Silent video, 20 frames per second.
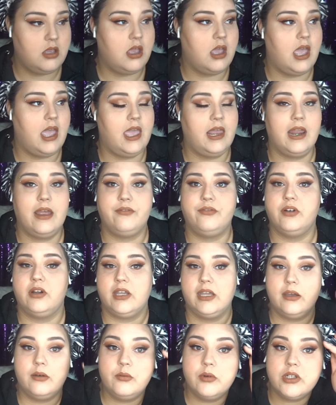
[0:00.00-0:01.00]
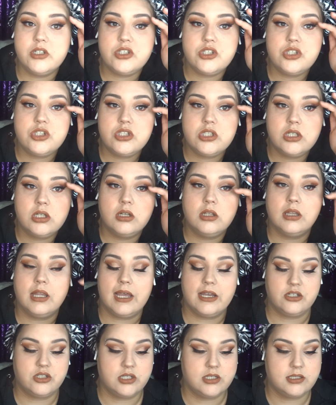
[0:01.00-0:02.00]
and I forget which
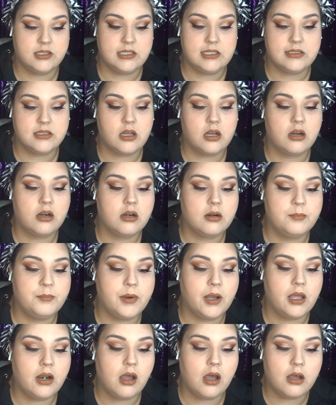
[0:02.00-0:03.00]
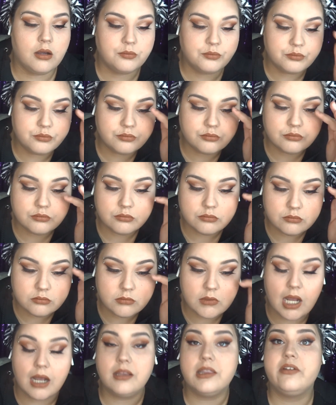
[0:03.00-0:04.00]
lashes these are, but
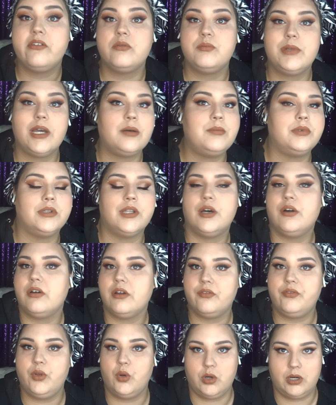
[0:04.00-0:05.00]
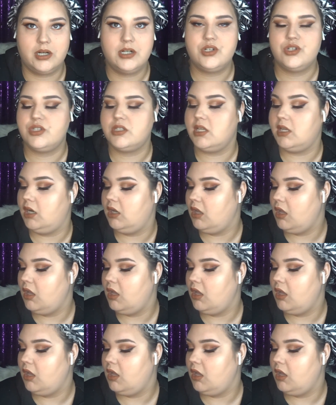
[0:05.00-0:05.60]
I'll leave them down below if you are interested.